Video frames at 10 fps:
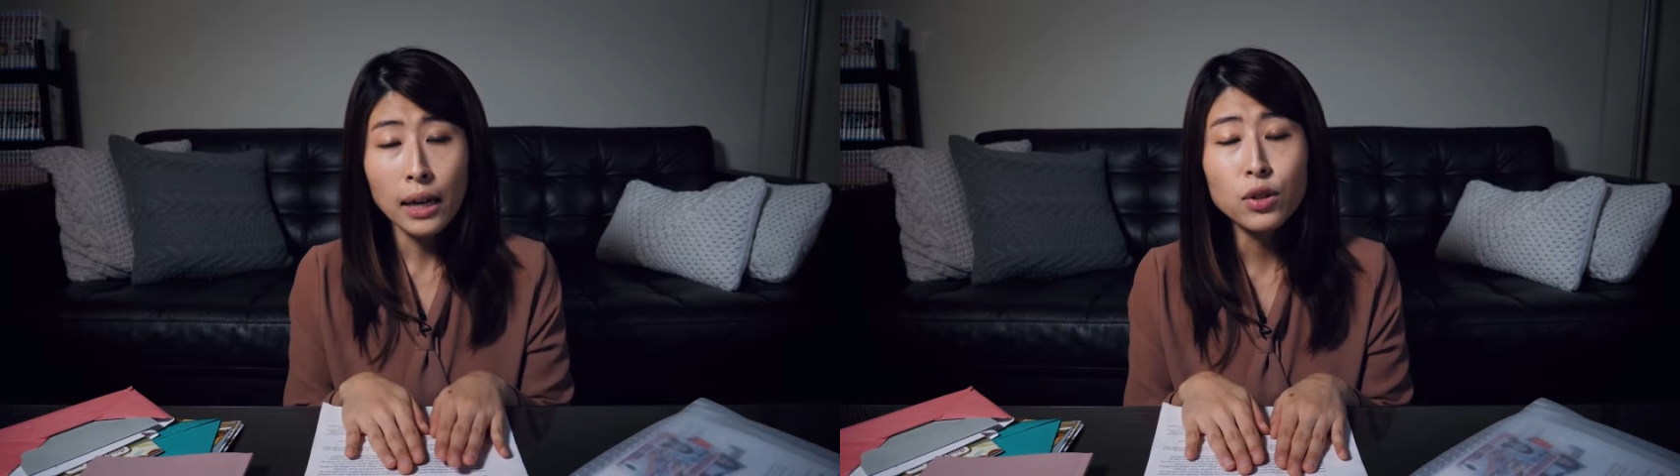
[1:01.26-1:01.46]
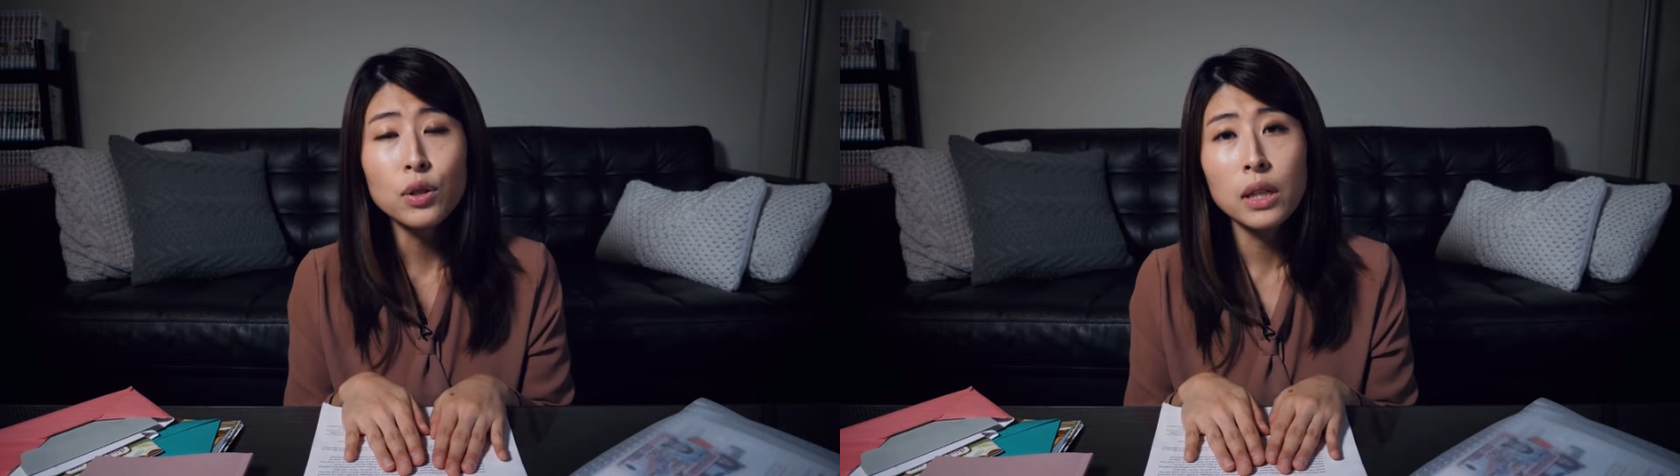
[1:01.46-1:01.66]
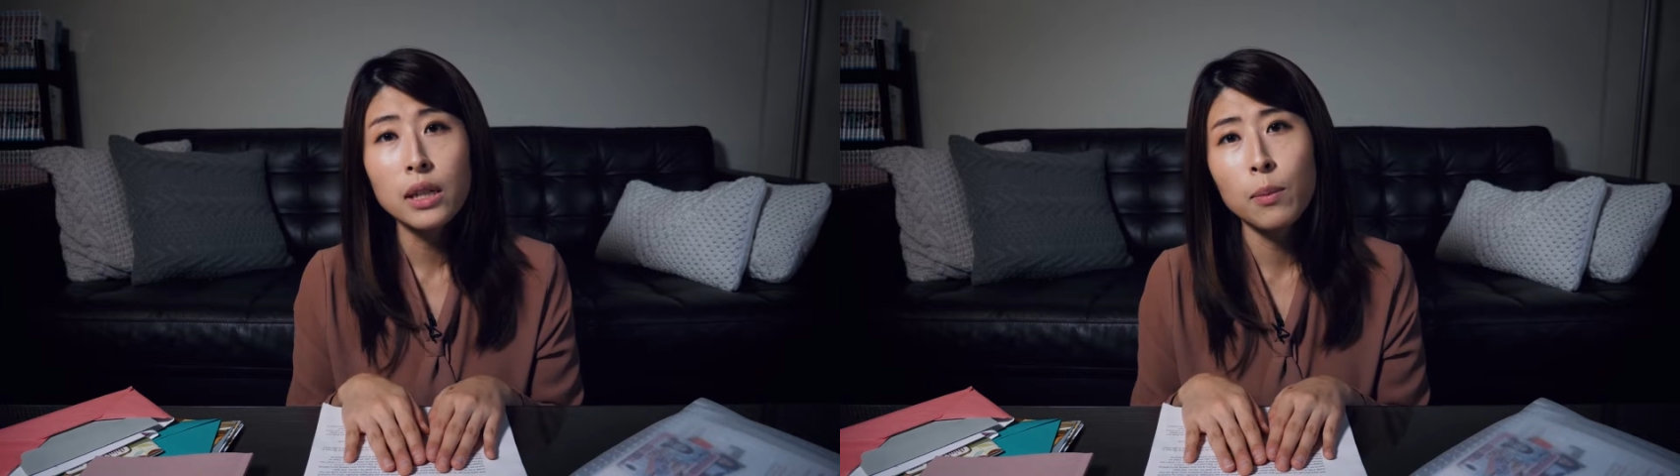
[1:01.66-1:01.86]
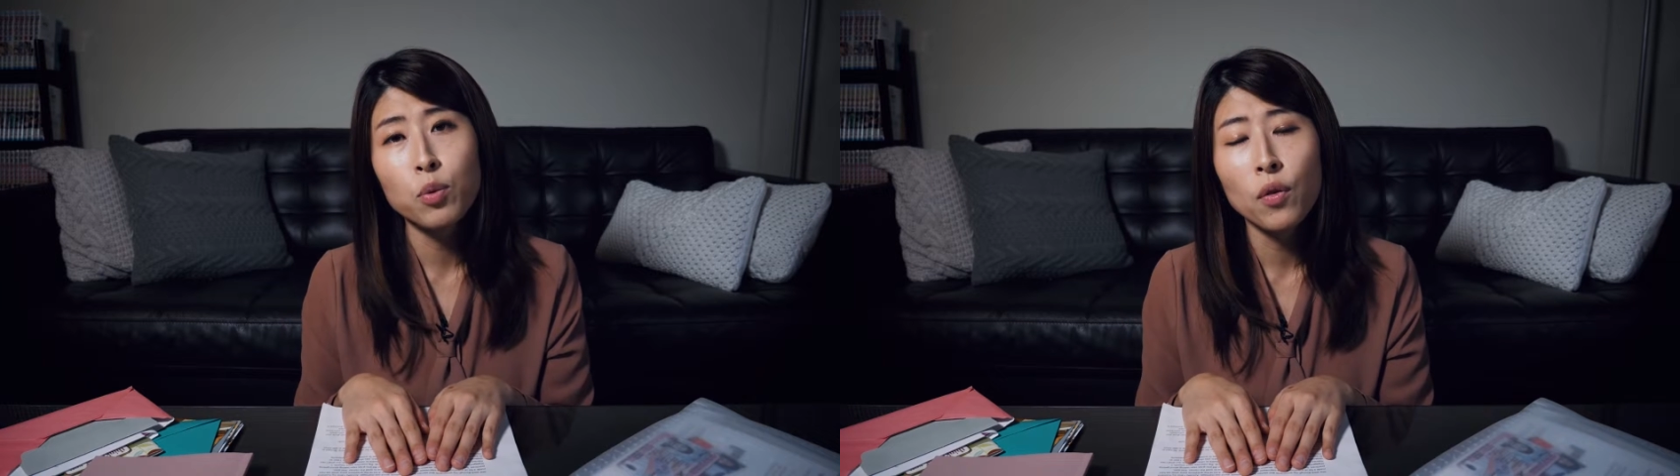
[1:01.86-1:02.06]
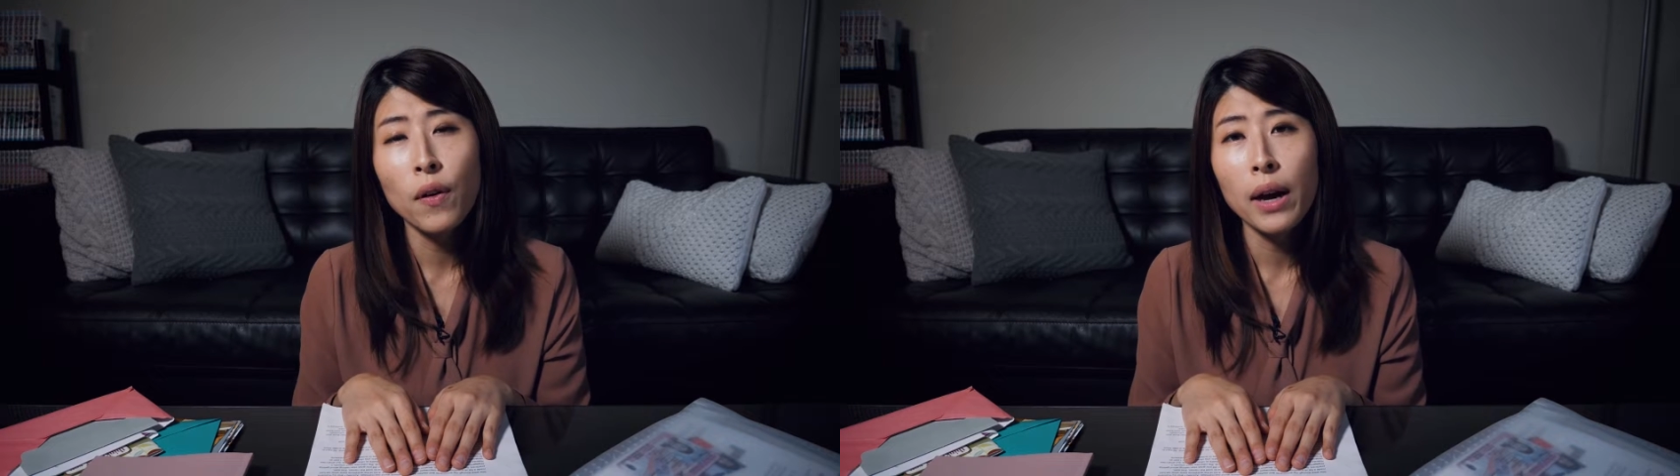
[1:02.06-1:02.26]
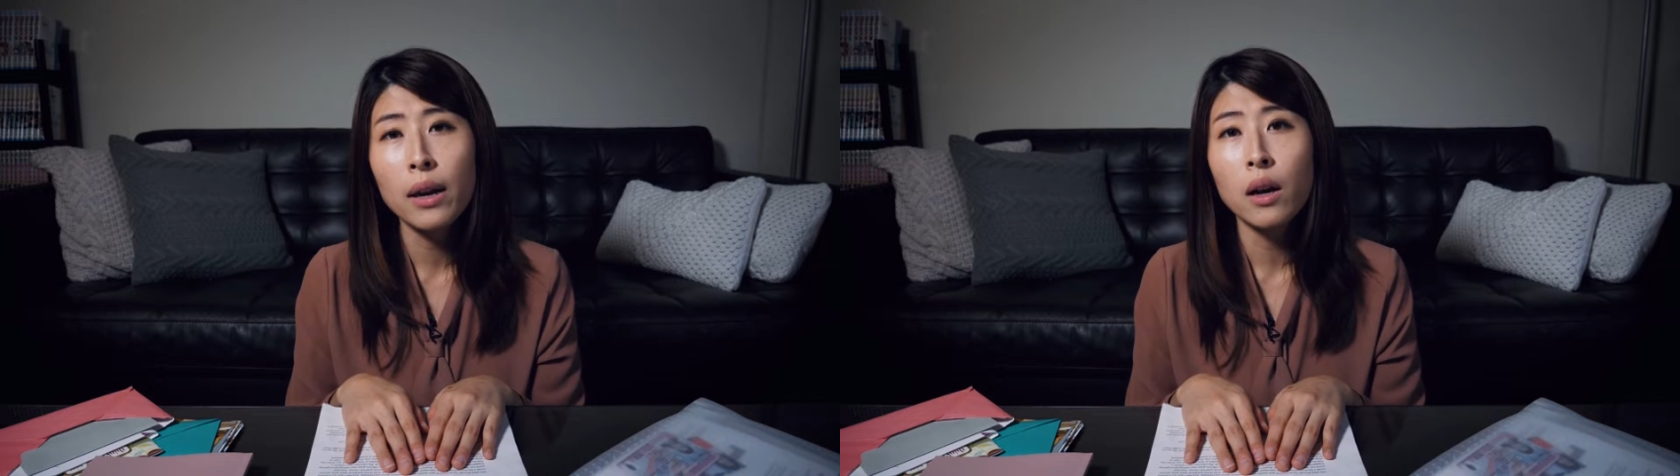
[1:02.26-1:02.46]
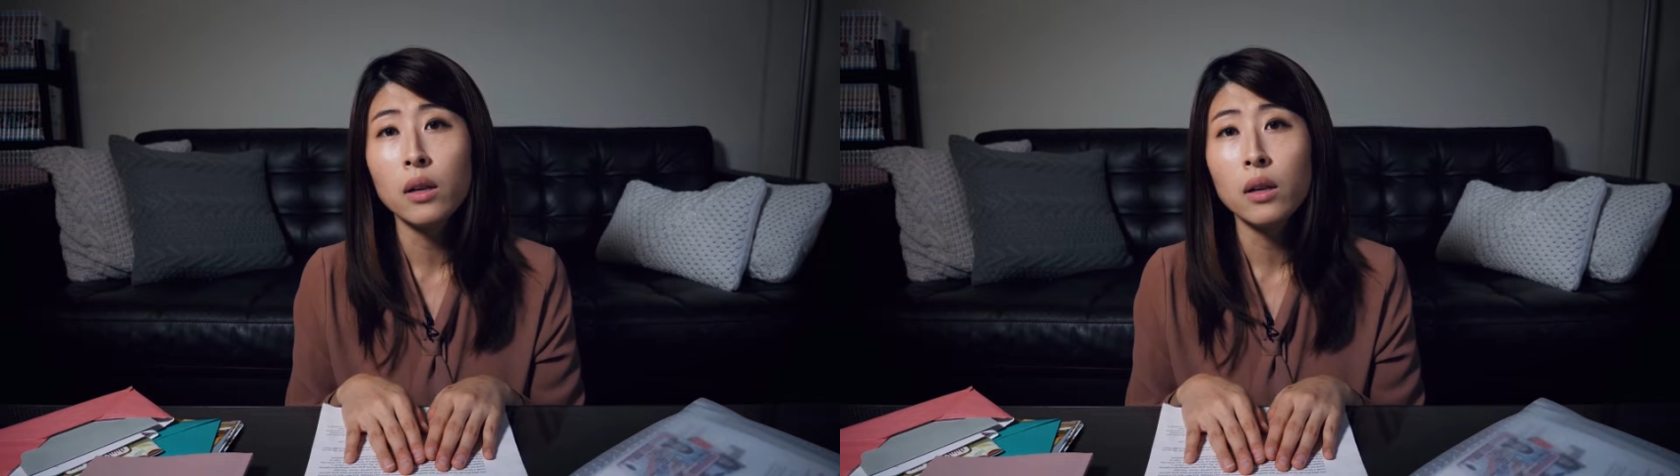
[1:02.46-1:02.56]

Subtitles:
Actually, they provide